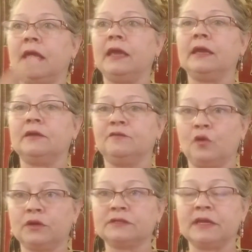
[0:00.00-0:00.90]
and
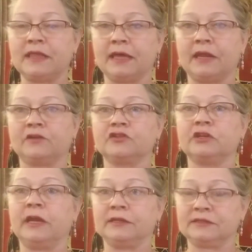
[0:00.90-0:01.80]
focusing that
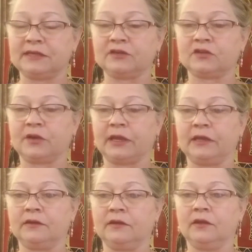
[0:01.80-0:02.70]
energy and centering
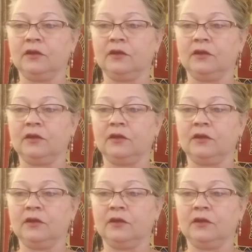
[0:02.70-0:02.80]
it,